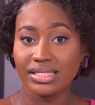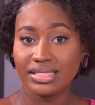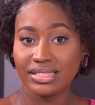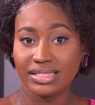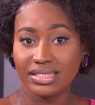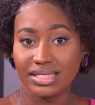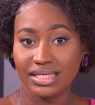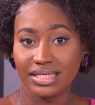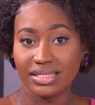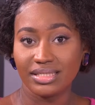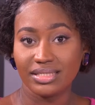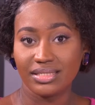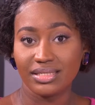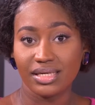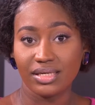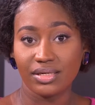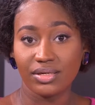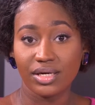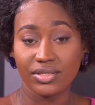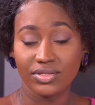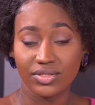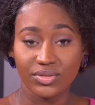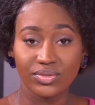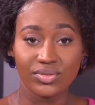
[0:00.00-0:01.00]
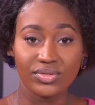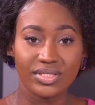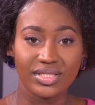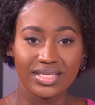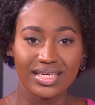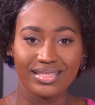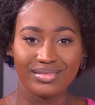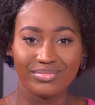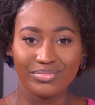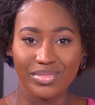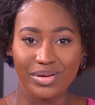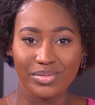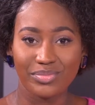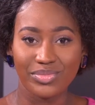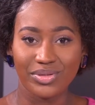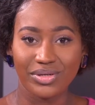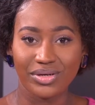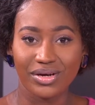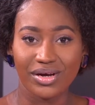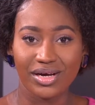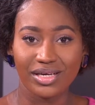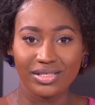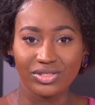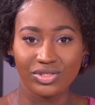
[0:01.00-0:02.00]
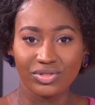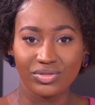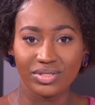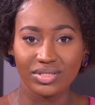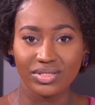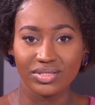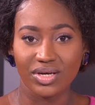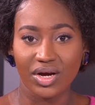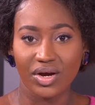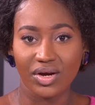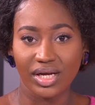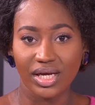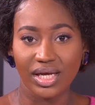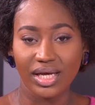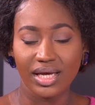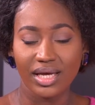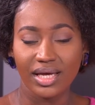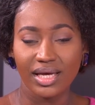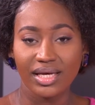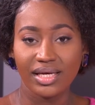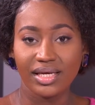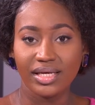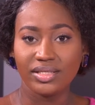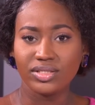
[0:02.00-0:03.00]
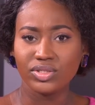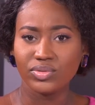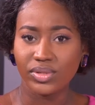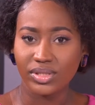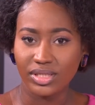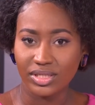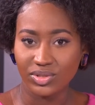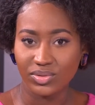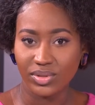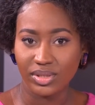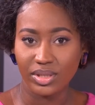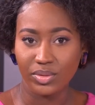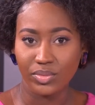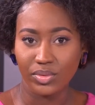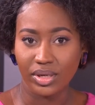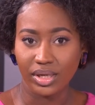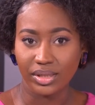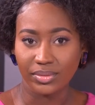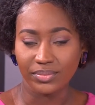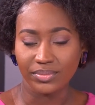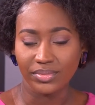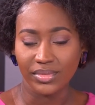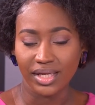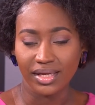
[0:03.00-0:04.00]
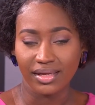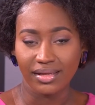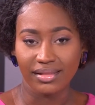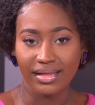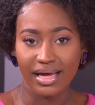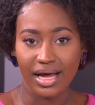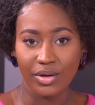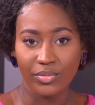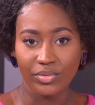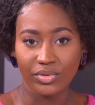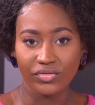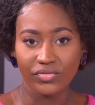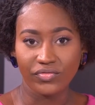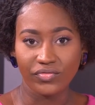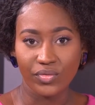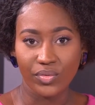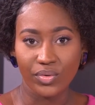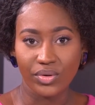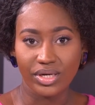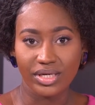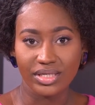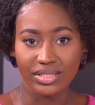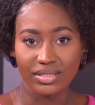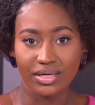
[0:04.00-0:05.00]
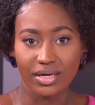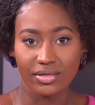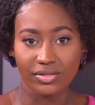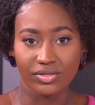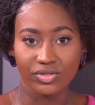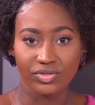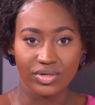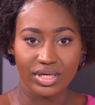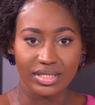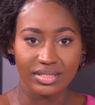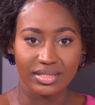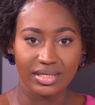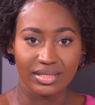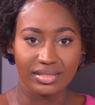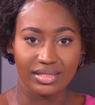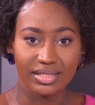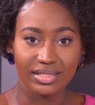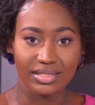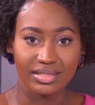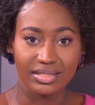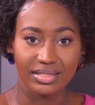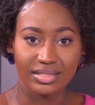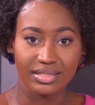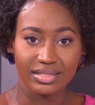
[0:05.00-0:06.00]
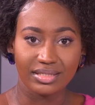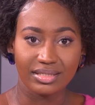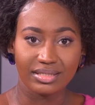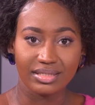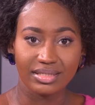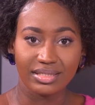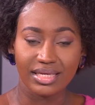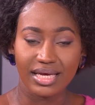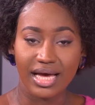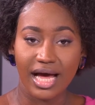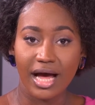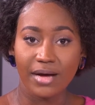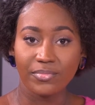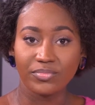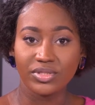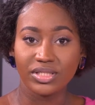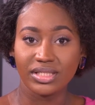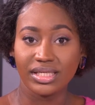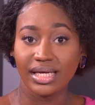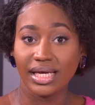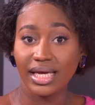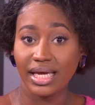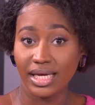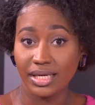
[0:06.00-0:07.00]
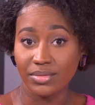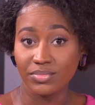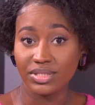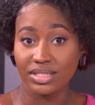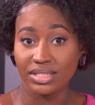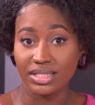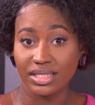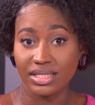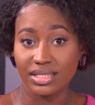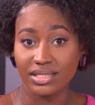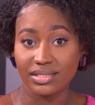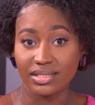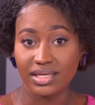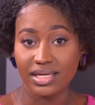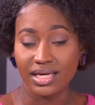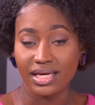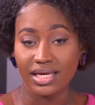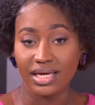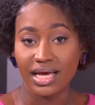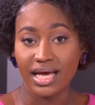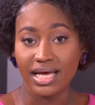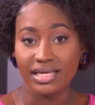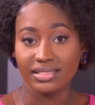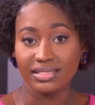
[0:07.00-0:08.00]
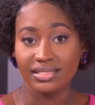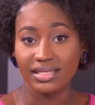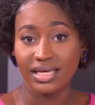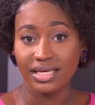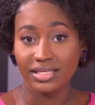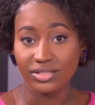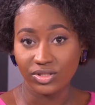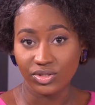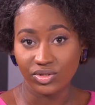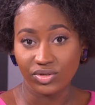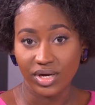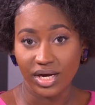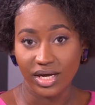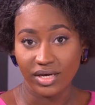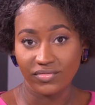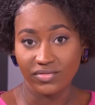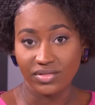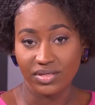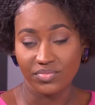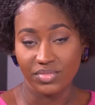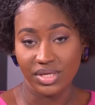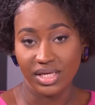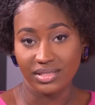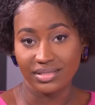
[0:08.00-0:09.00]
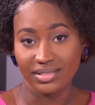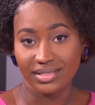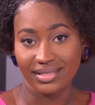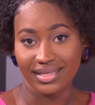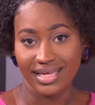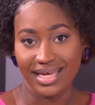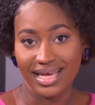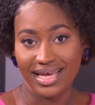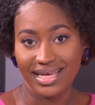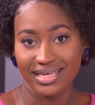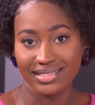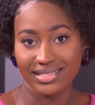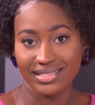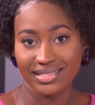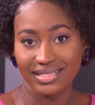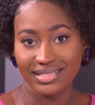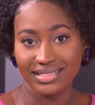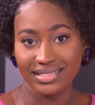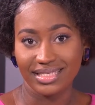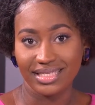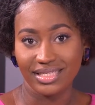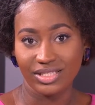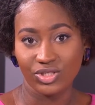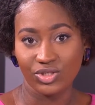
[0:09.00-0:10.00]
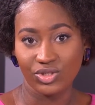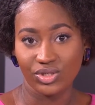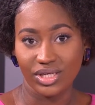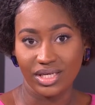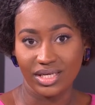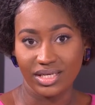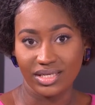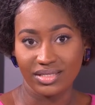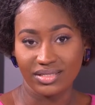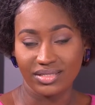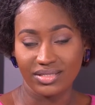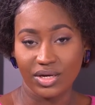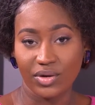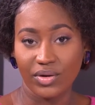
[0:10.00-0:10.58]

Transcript: associate member countries, in 2021 that will focus on addressing the assistance gap to the AMCs as they strive to meet the SDGs.